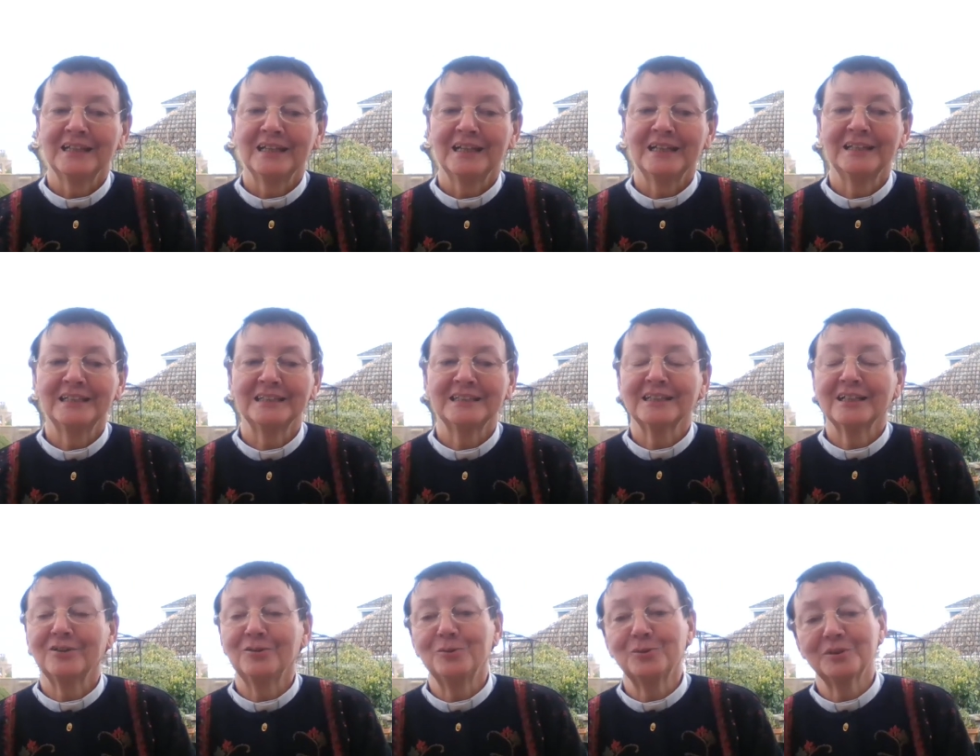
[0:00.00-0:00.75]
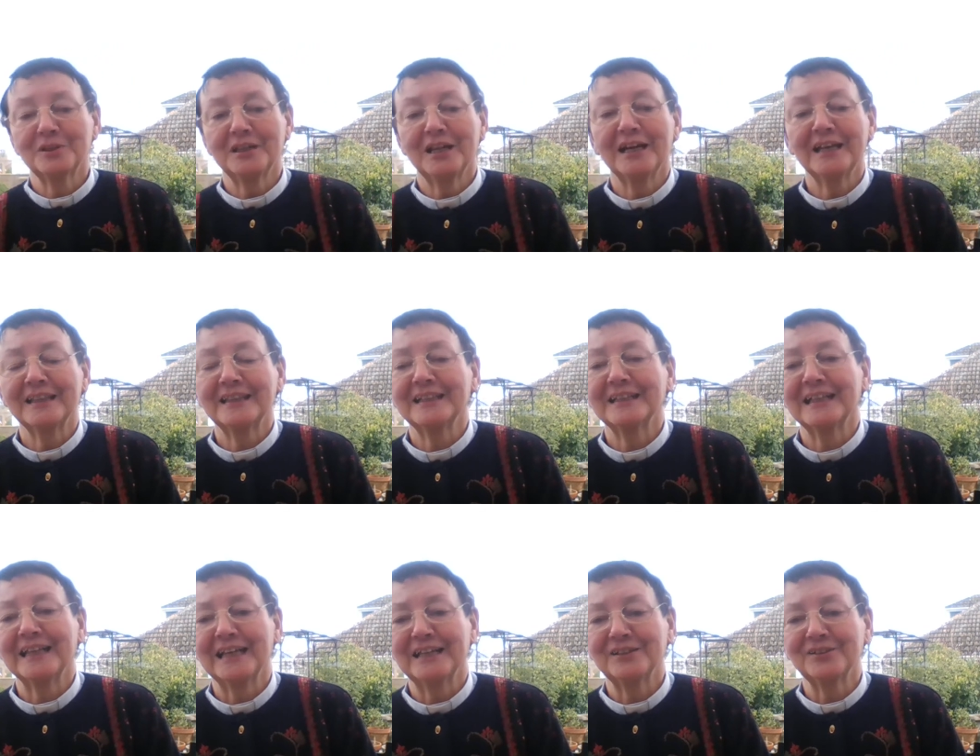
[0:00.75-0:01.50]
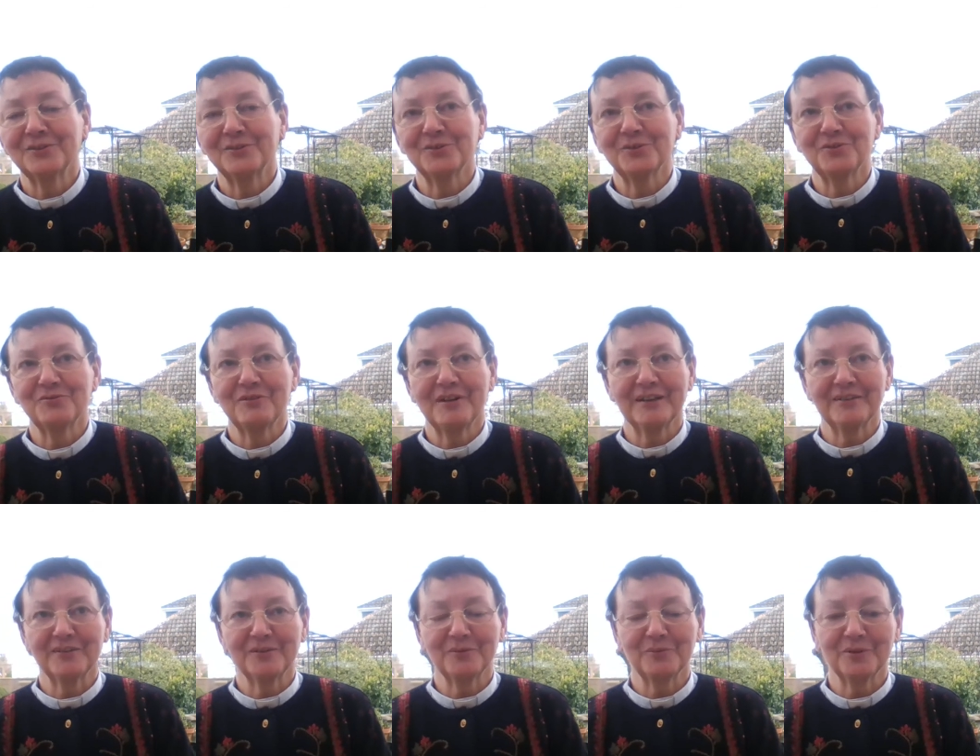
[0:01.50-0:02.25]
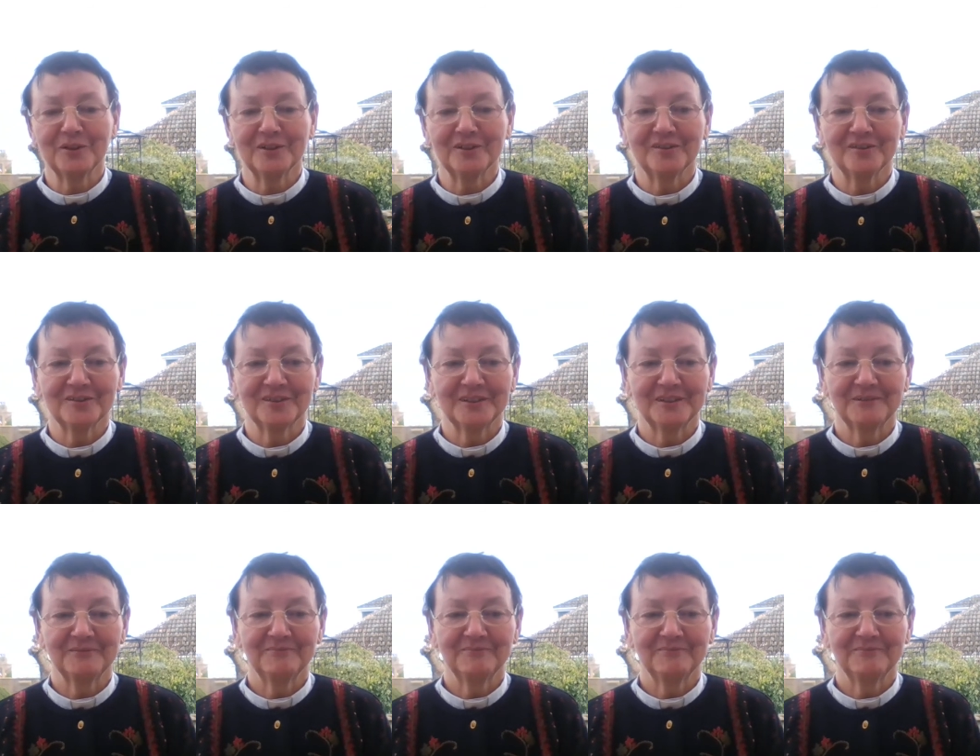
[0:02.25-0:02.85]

and it's called Light the Candles Round the World.